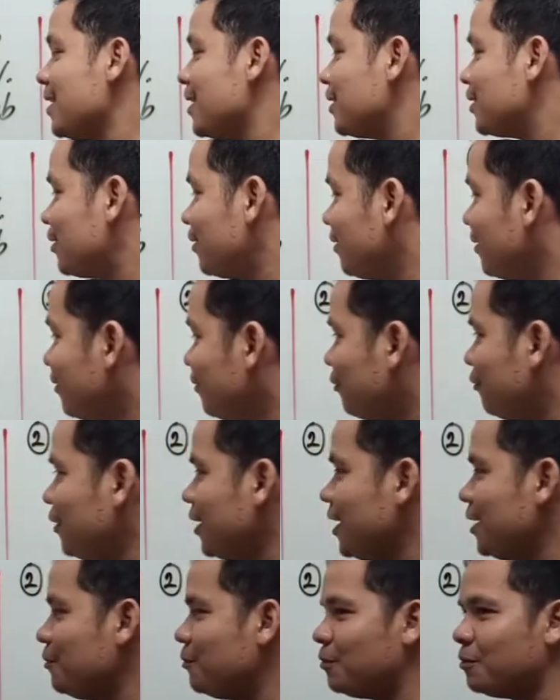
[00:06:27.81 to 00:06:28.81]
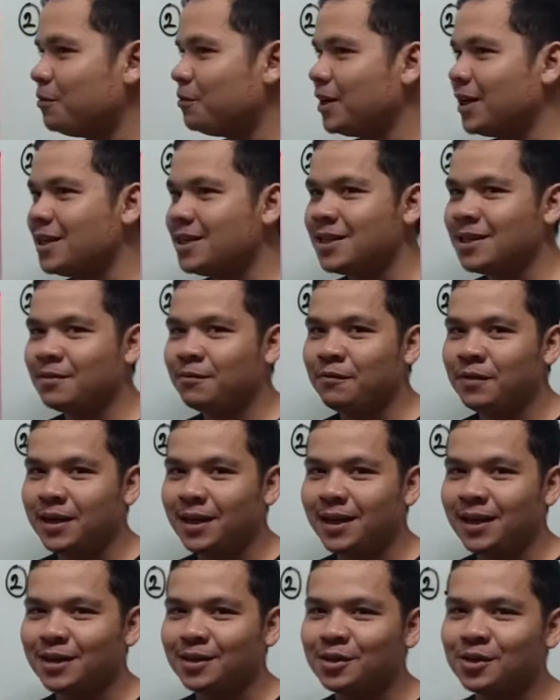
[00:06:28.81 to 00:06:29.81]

So feeling, what is it feeling?